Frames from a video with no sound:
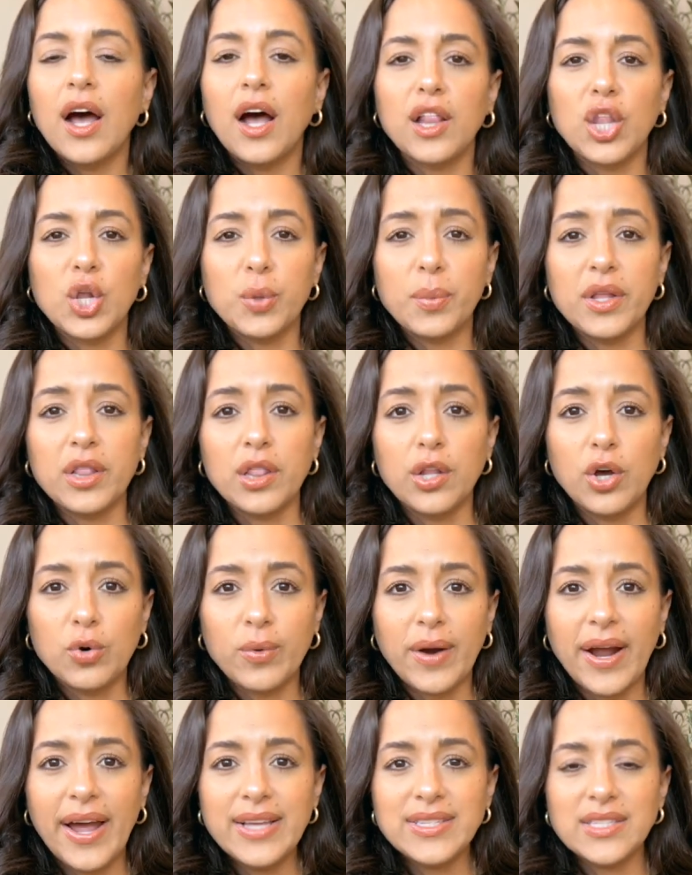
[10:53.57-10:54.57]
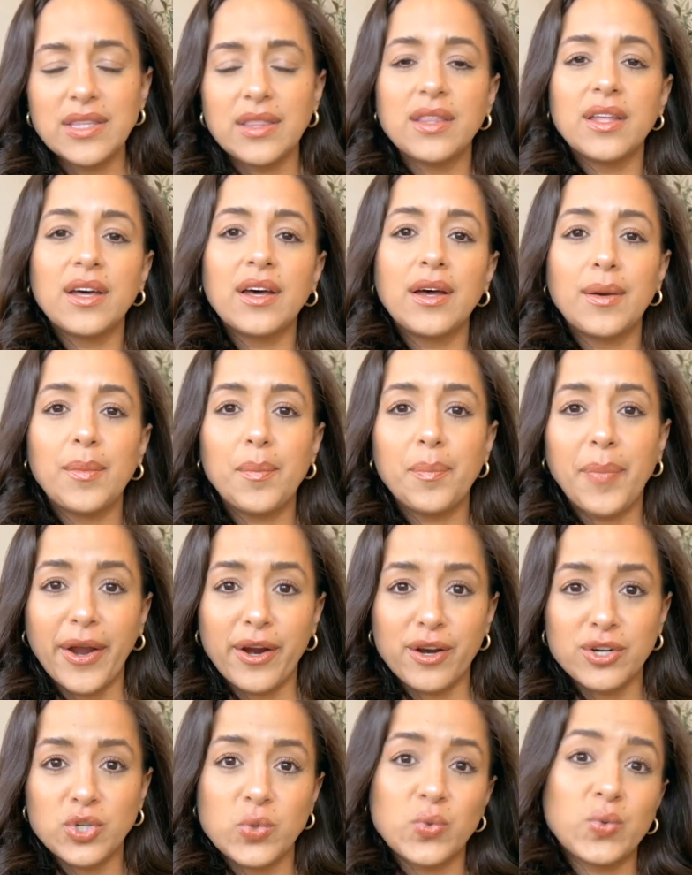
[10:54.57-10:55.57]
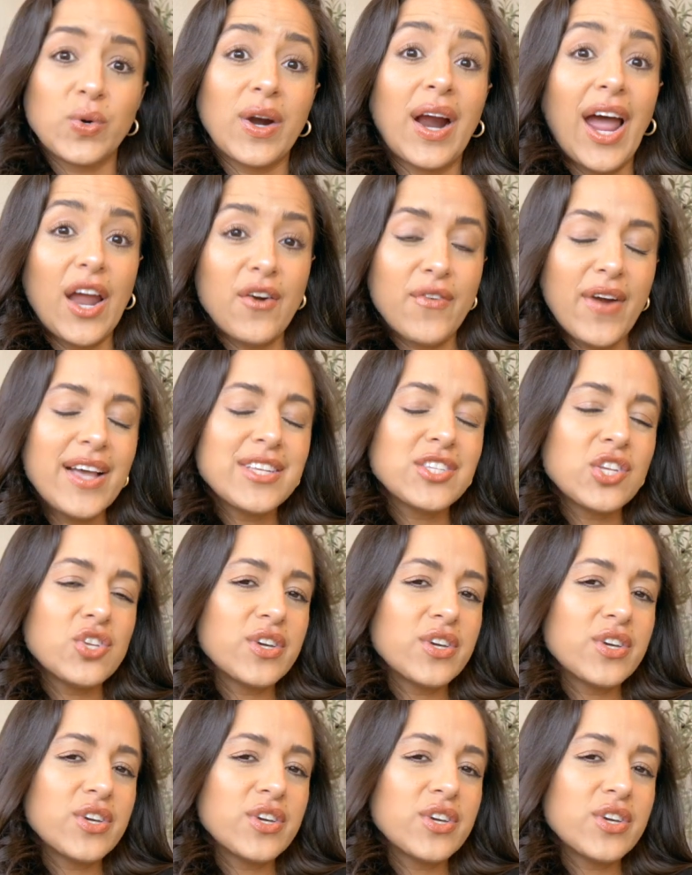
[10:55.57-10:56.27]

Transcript: a little bit low rise and the biker shorts were high rise.